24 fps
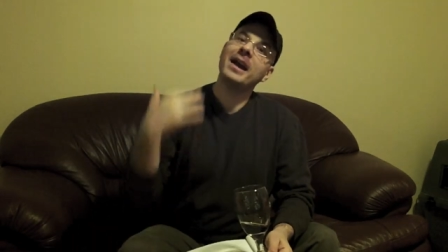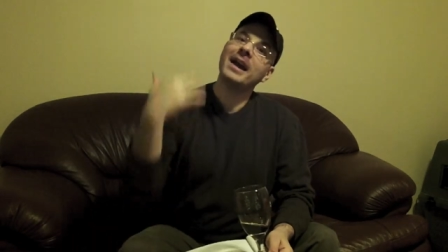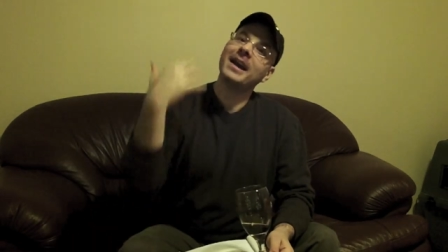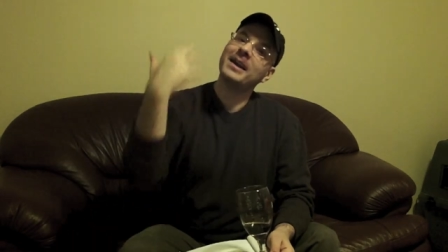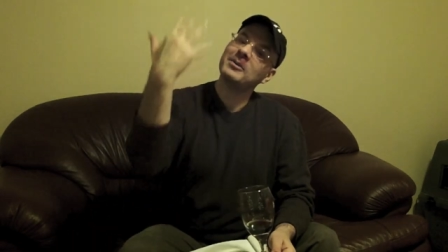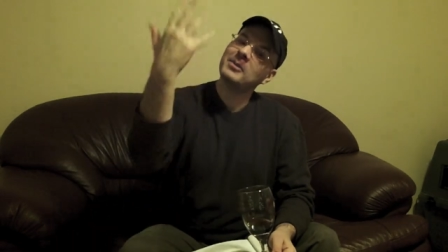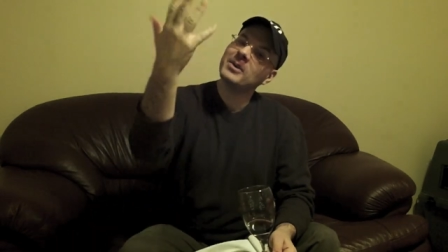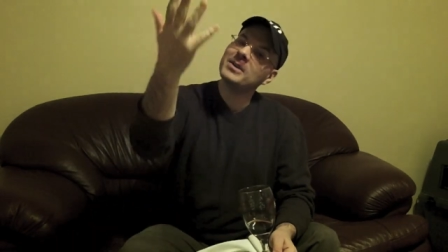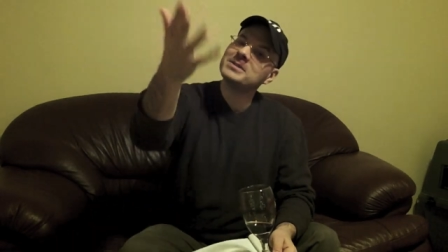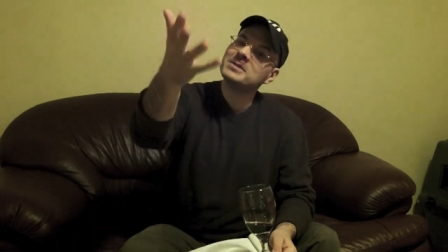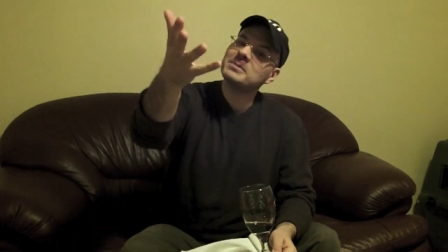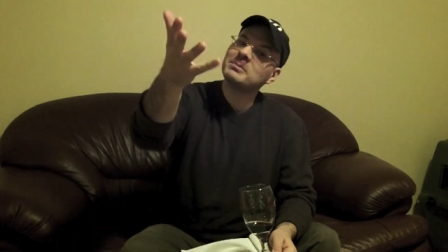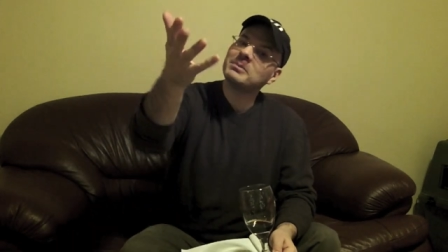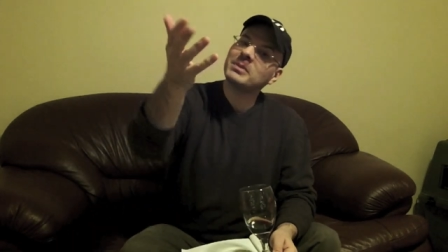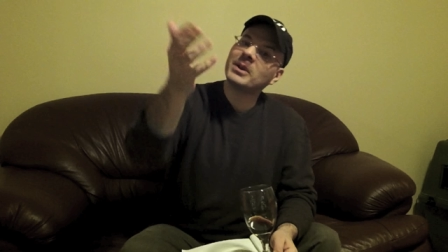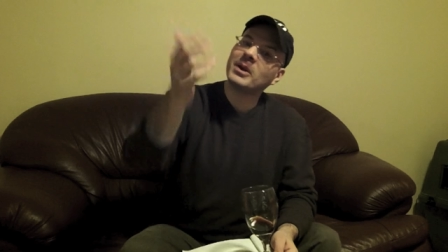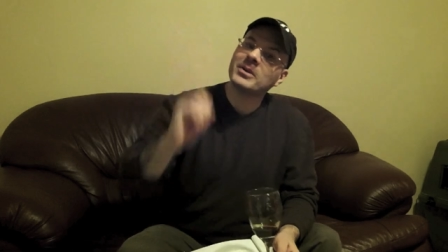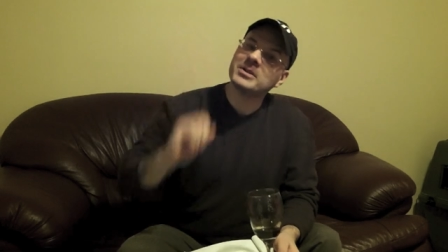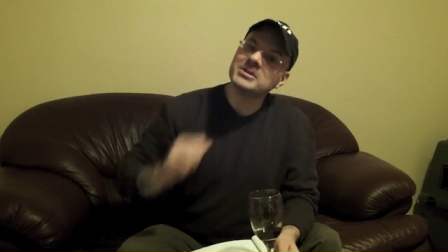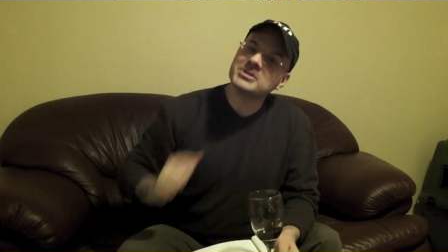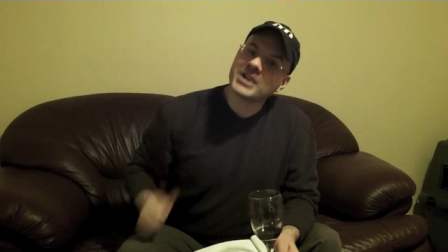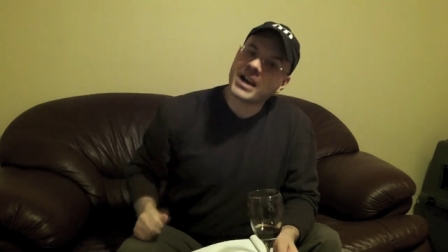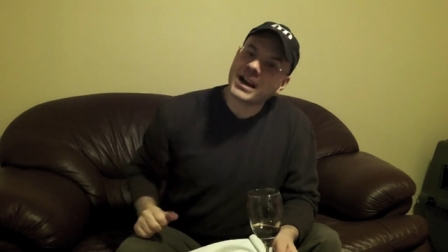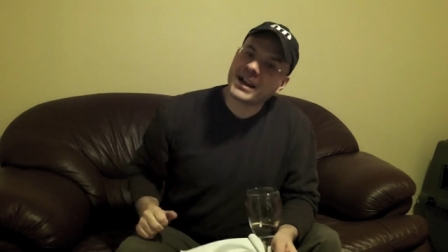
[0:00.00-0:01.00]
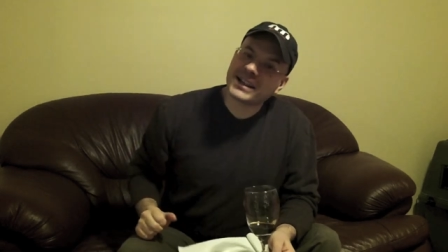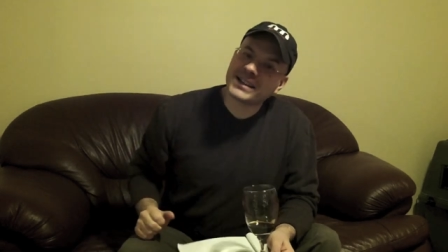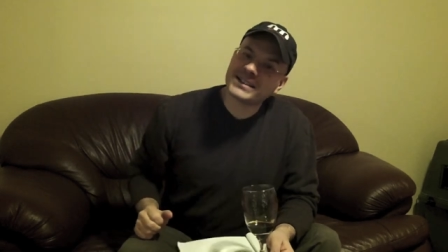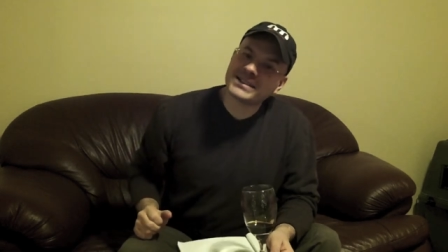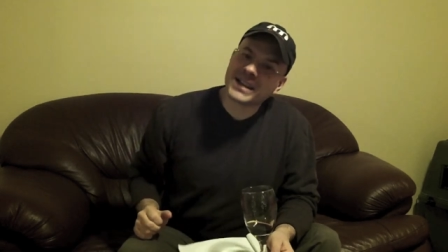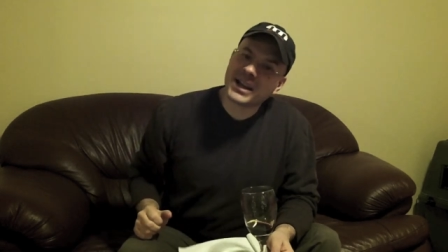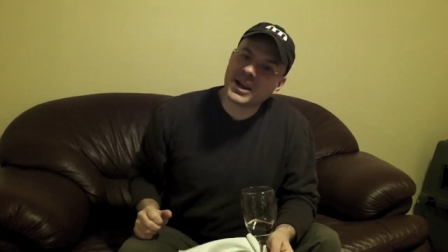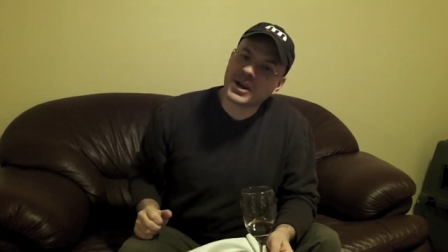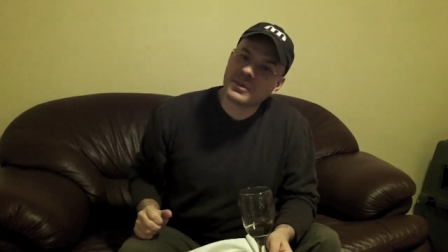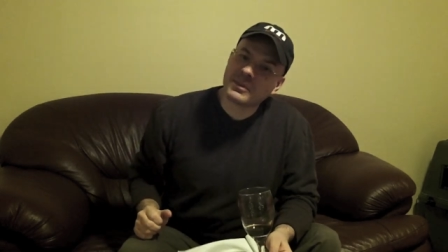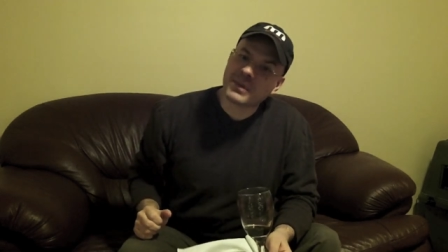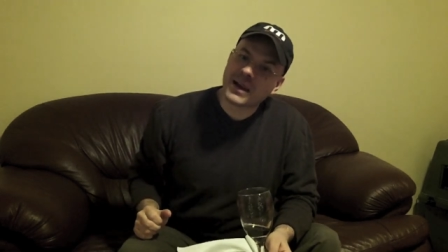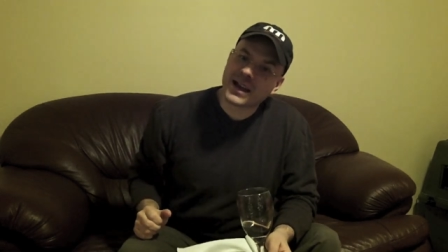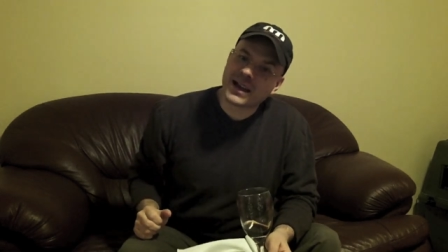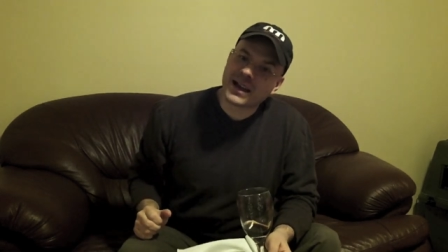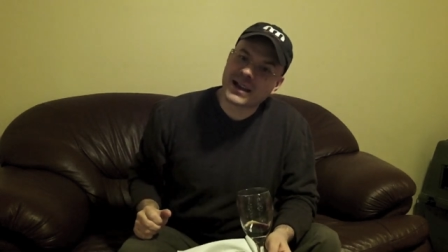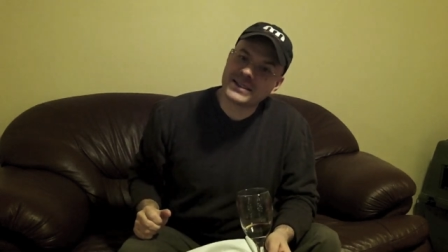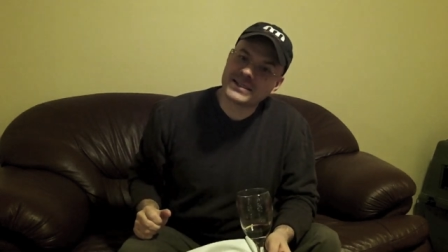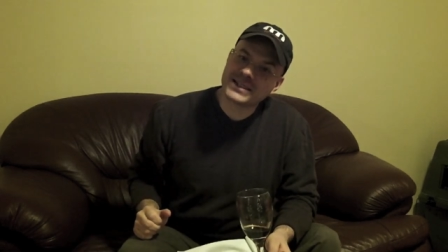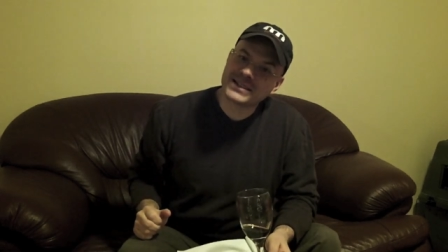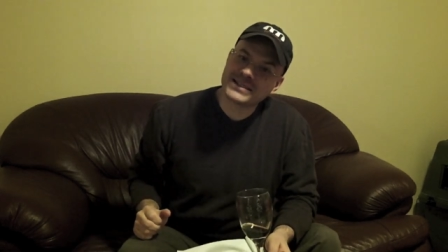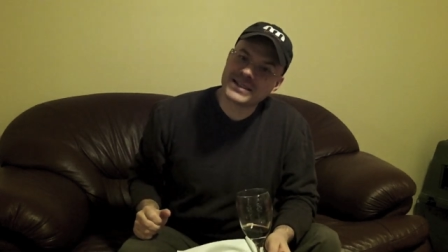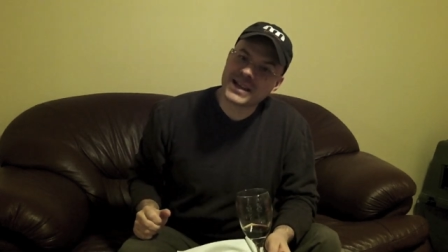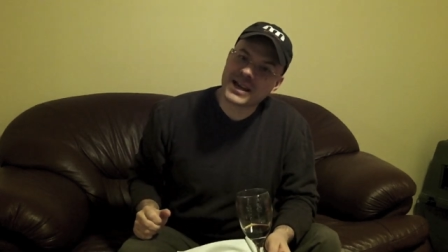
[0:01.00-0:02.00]
It wasn't blowing Johnny's hair back,
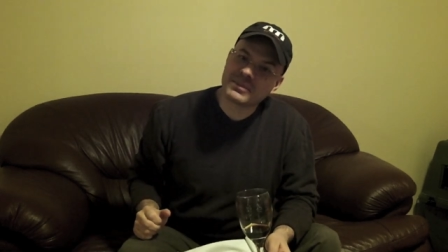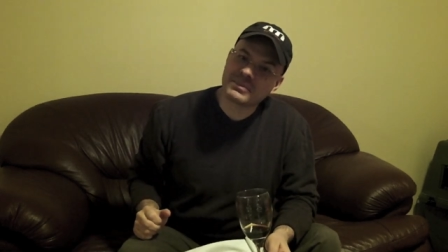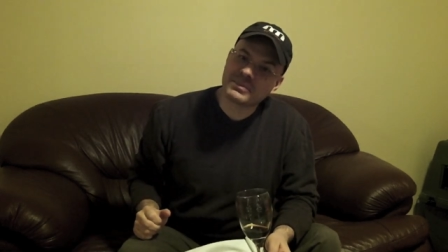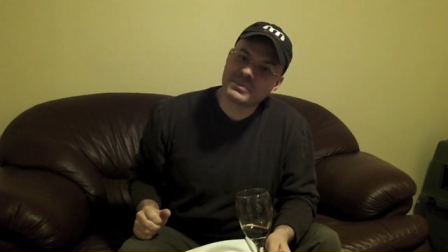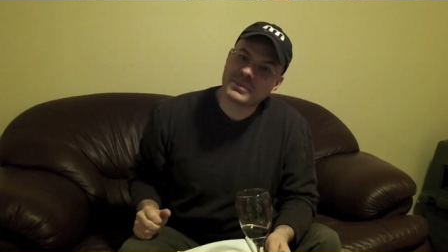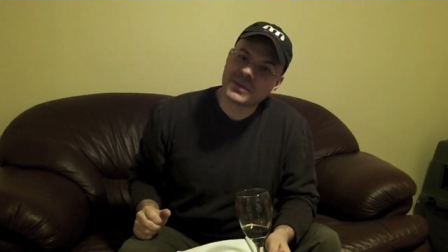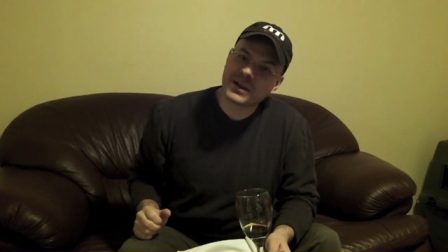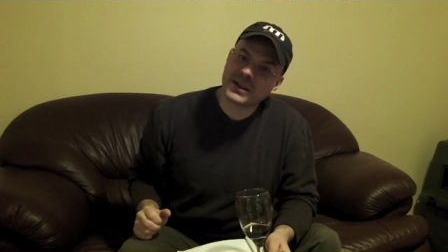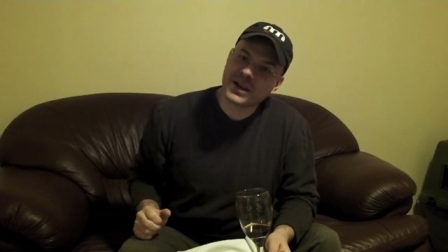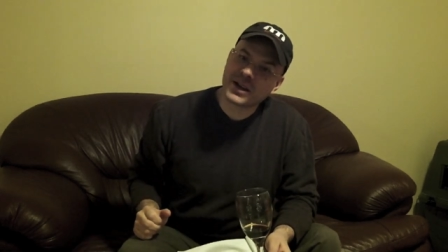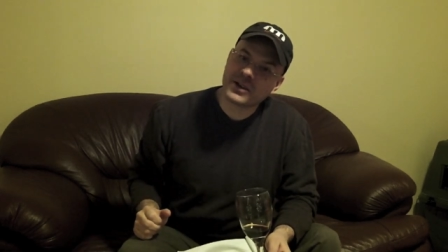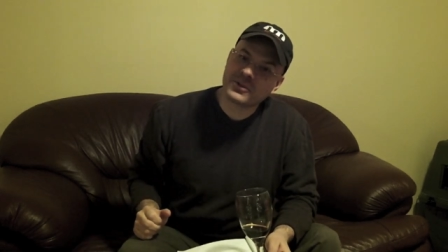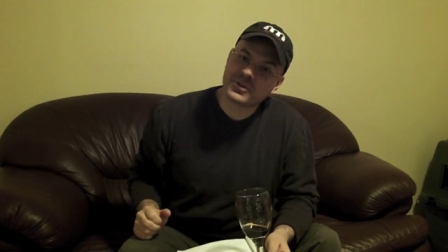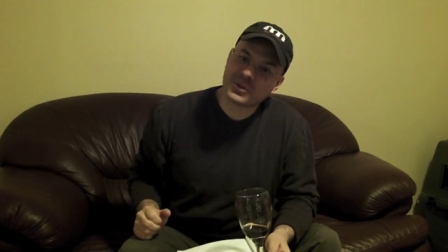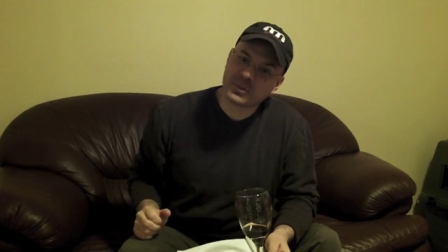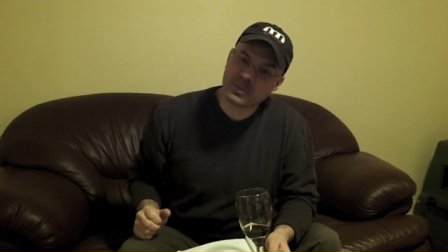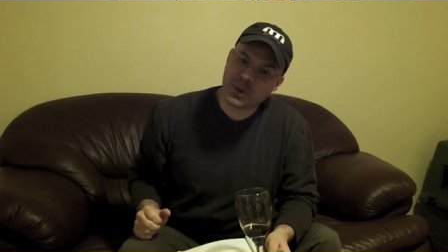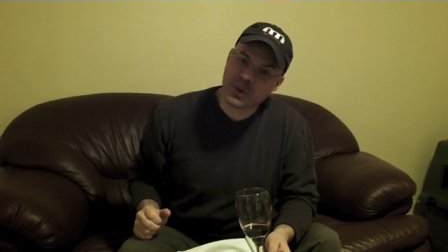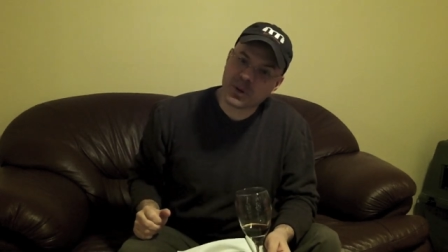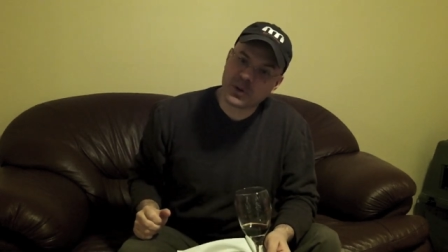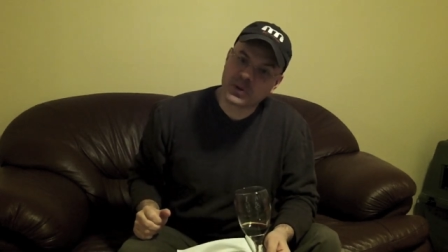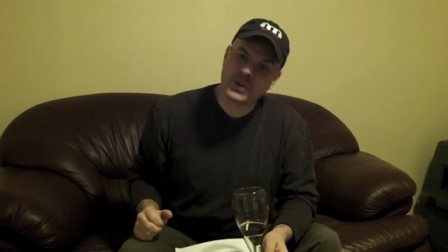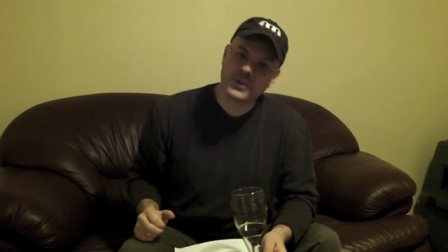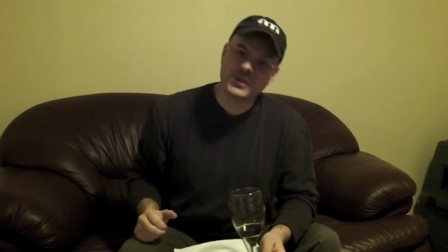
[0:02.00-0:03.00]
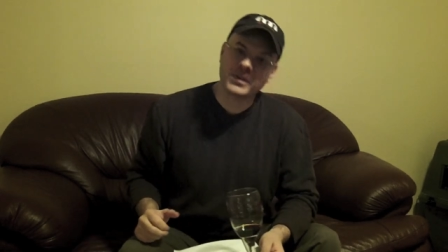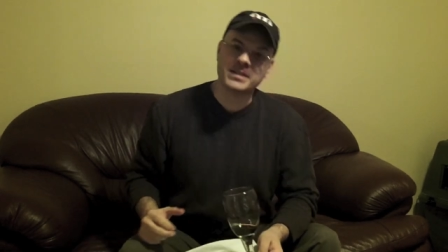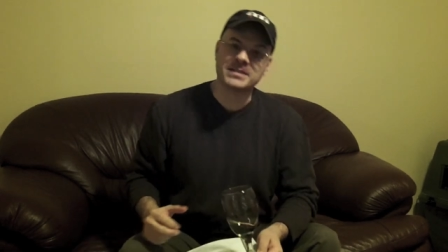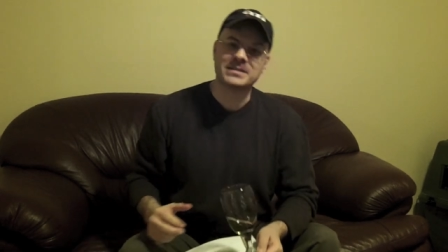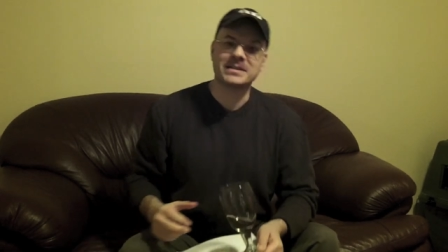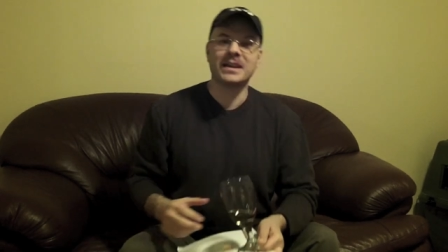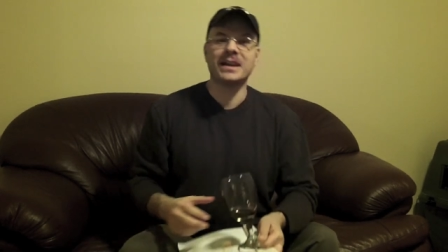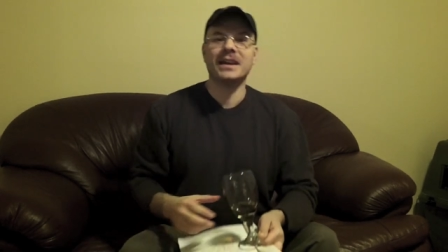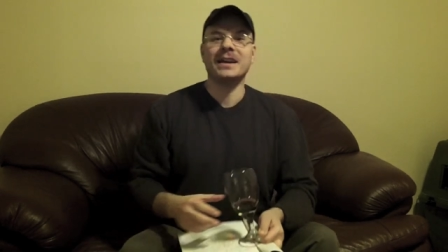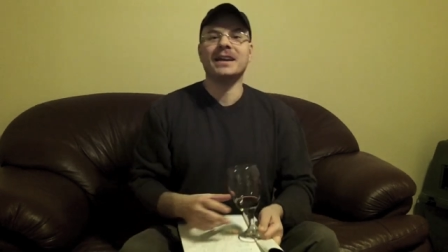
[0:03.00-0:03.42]
because he's got enough for both of us.